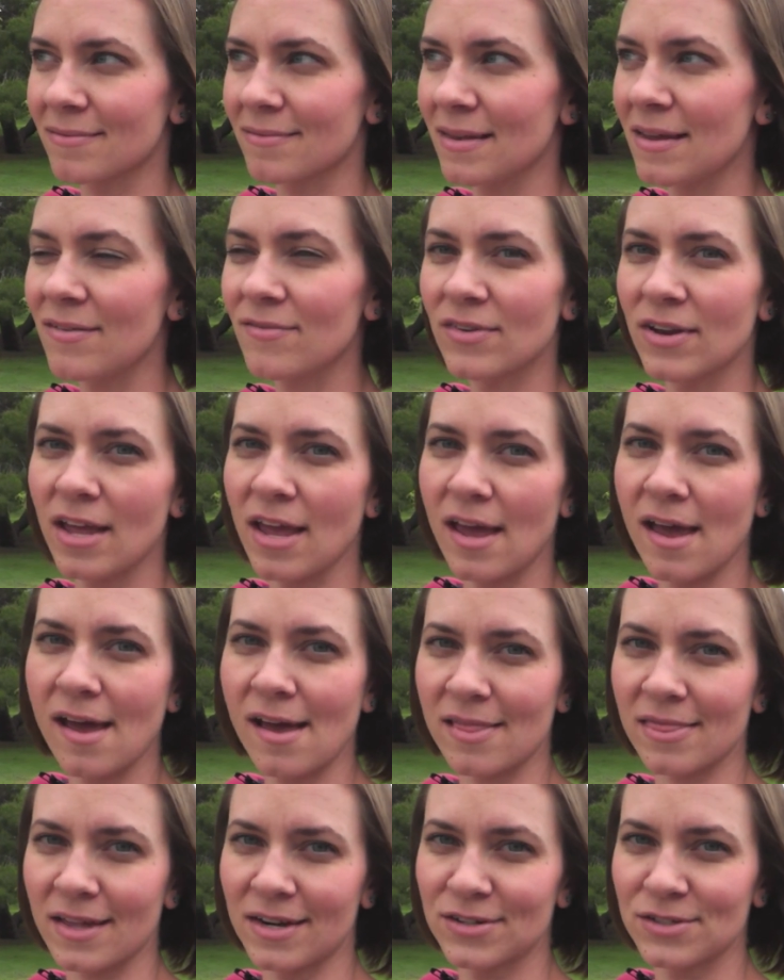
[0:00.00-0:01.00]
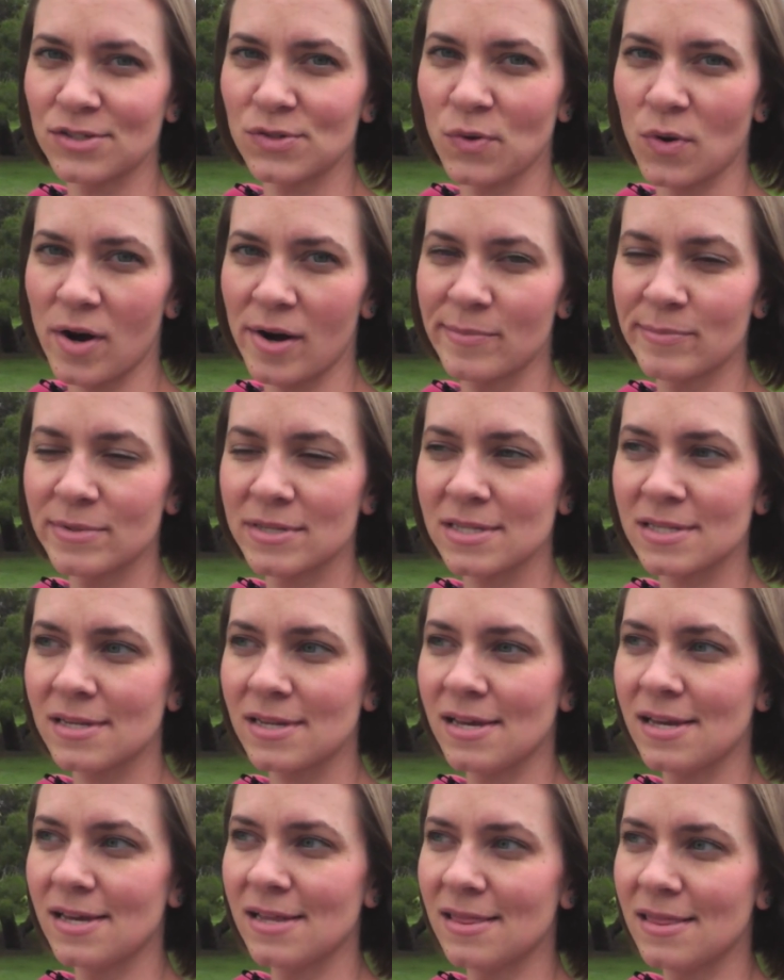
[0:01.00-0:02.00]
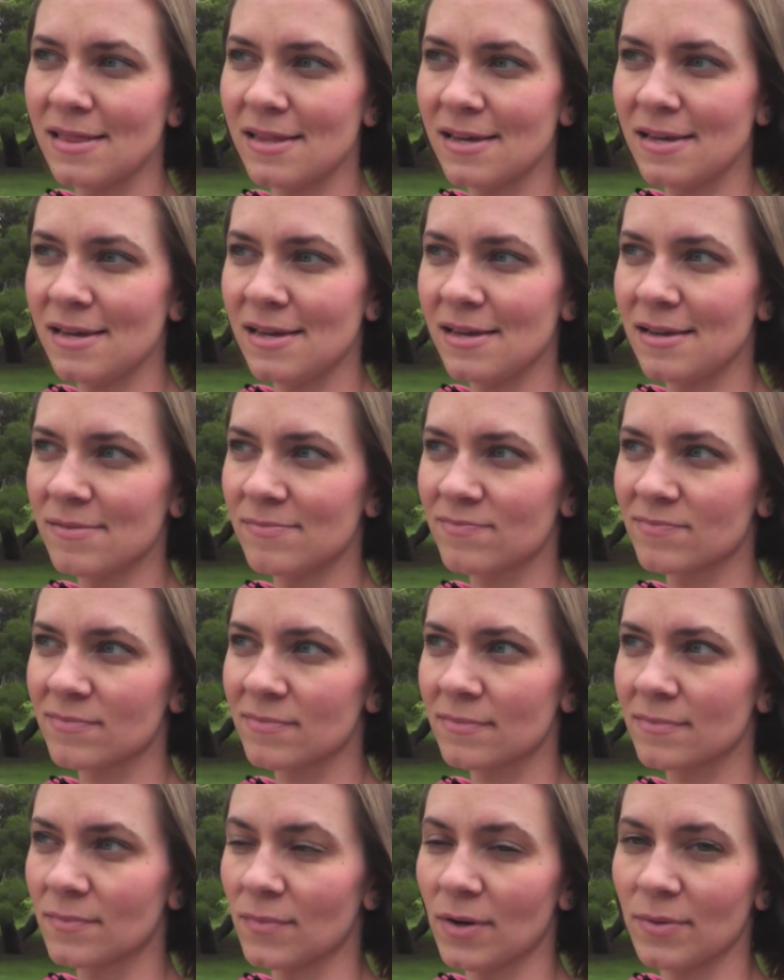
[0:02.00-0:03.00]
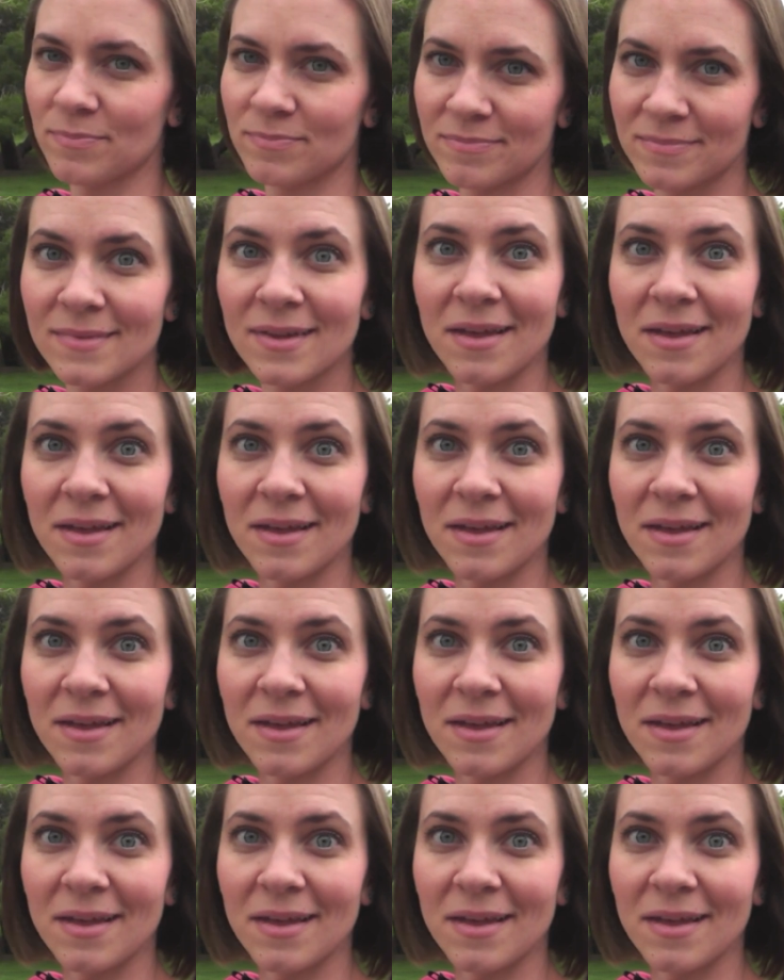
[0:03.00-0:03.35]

evening thunderstorms in the well,